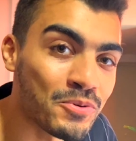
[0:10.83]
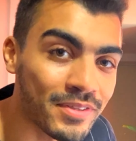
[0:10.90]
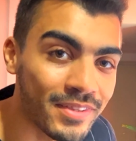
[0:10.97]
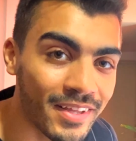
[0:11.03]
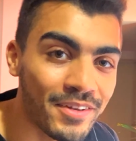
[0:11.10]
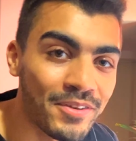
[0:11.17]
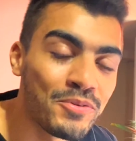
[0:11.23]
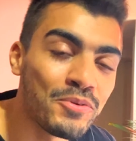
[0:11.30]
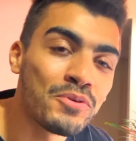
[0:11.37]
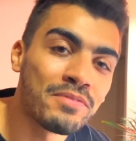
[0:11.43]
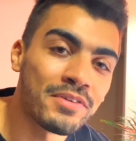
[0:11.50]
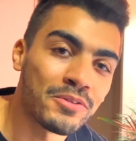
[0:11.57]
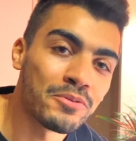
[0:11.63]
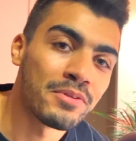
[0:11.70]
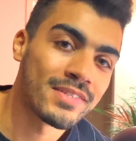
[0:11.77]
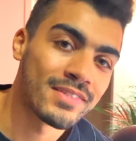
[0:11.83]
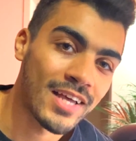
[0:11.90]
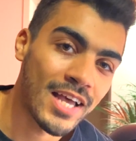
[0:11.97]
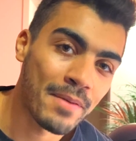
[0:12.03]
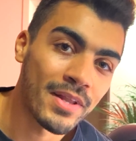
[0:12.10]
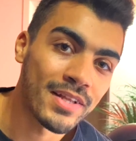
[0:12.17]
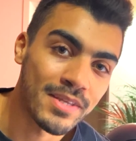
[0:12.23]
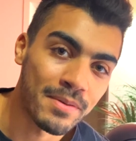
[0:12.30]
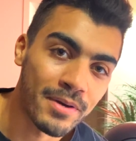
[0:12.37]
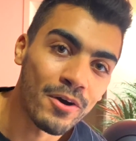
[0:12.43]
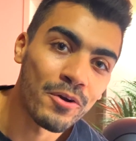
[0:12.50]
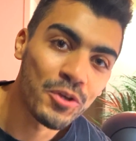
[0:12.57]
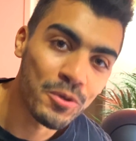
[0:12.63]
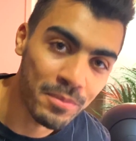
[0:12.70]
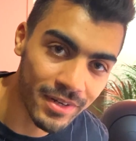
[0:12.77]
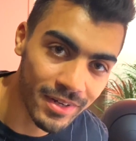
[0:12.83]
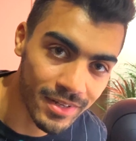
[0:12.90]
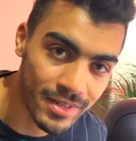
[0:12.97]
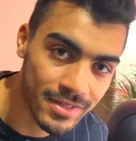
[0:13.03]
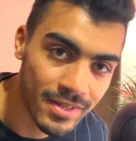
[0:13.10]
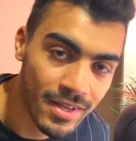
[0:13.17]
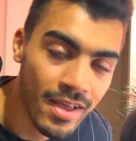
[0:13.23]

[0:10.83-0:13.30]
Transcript: with a new video this time and it's about Kubernetes.